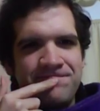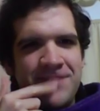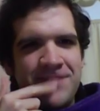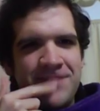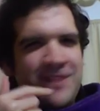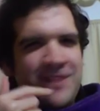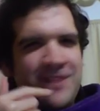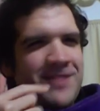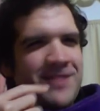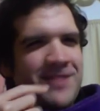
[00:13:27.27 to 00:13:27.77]

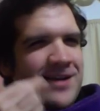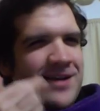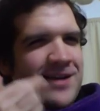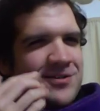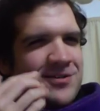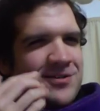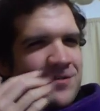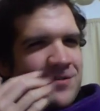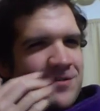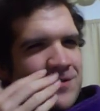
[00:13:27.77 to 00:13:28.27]
And I'm not
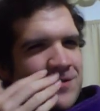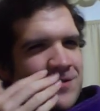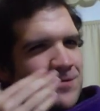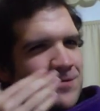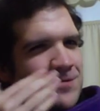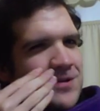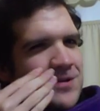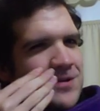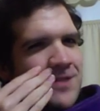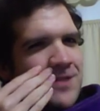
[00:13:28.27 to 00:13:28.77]
sure if it's
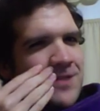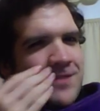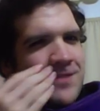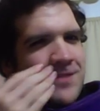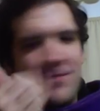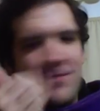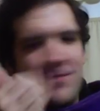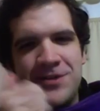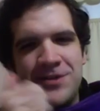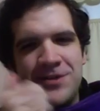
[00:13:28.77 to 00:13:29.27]
supposed to have mini
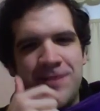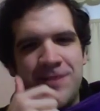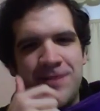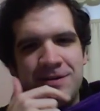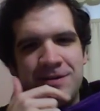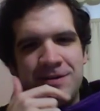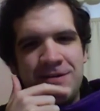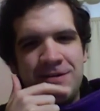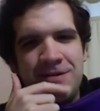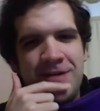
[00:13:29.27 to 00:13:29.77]

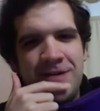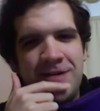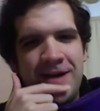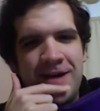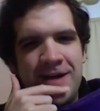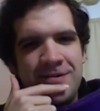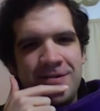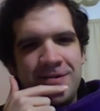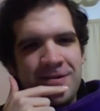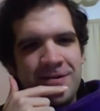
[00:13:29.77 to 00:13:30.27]
marshmallows in it or
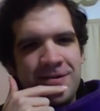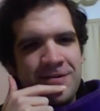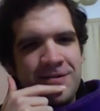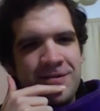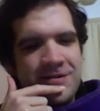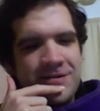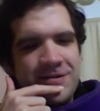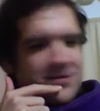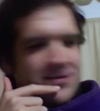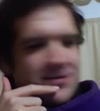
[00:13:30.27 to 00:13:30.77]
not, or
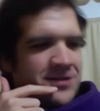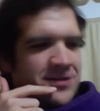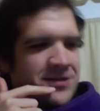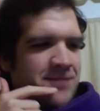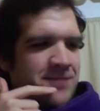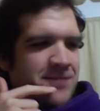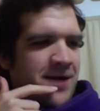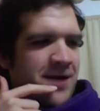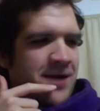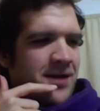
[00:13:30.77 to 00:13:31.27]
those are just
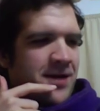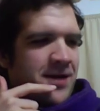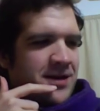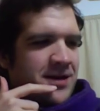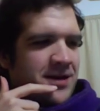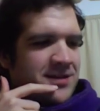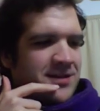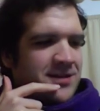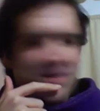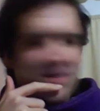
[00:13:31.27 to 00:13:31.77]
spider
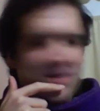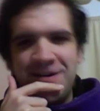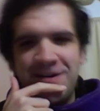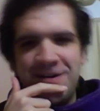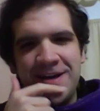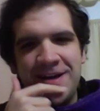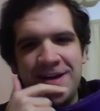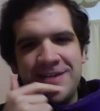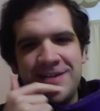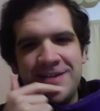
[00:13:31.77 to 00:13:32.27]
eggs. So I
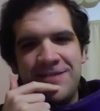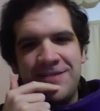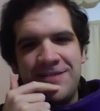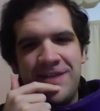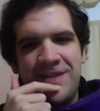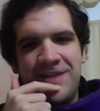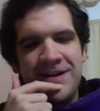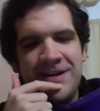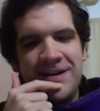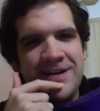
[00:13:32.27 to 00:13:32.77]
guess I'll
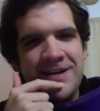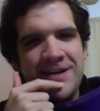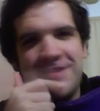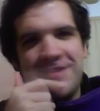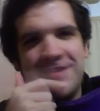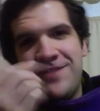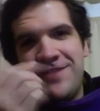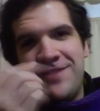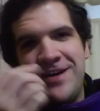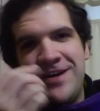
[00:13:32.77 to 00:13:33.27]

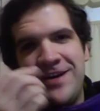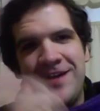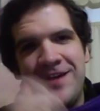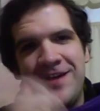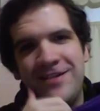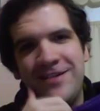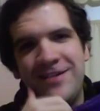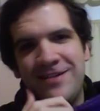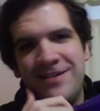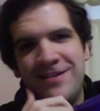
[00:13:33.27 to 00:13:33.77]
find
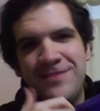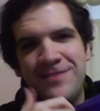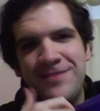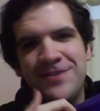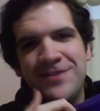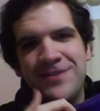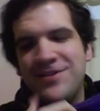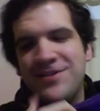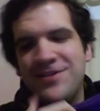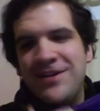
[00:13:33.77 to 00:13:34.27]
out. It'll be a
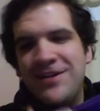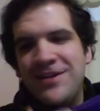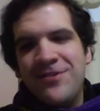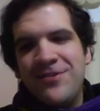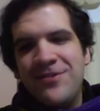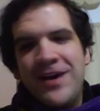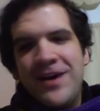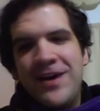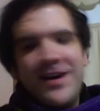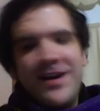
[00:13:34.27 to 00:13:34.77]
treat either way.